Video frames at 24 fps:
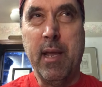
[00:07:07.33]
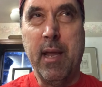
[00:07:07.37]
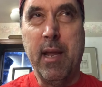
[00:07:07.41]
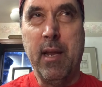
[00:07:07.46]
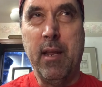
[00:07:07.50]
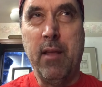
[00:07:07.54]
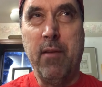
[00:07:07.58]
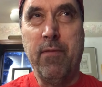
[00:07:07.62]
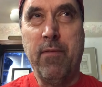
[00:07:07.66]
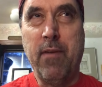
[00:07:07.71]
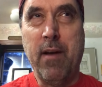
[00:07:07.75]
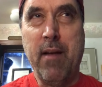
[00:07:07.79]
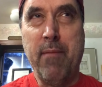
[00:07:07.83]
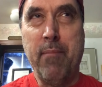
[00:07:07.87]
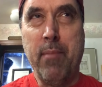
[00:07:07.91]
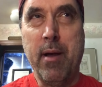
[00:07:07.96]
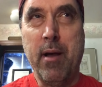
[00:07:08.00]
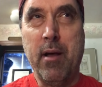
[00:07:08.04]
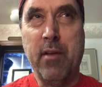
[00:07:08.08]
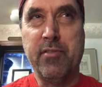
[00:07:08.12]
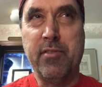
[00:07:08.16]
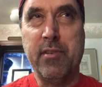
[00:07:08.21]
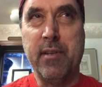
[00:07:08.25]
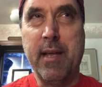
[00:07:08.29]
85
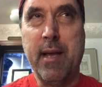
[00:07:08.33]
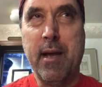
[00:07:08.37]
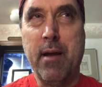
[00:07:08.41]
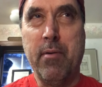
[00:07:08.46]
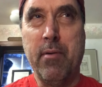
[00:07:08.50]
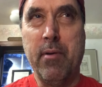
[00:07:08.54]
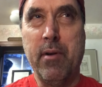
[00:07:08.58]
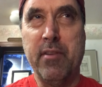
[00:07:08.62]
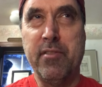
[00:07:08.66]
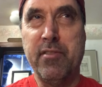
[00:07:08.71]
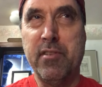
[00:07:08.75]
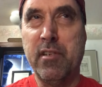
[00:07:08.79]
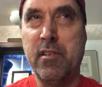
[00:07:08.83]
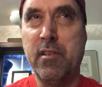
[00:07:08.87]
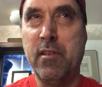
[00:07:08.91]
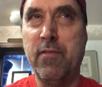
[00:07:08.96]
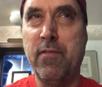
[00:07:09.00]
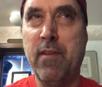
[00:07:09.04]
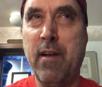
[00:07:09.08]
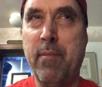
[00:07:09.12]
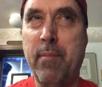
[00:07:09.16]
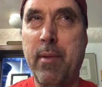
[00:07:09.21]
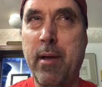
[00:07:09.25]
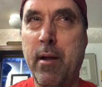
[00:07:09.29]
miles an hour in a
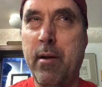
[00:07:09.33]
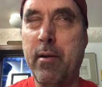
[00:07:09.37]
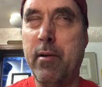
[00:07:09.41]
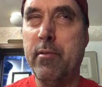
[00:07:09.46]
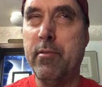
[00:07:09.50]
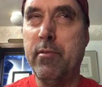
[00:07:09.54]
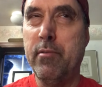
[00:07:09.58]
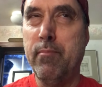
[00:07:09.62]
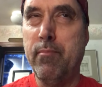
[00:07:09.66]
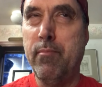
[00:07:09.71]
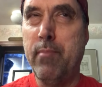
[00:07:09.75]
65 mile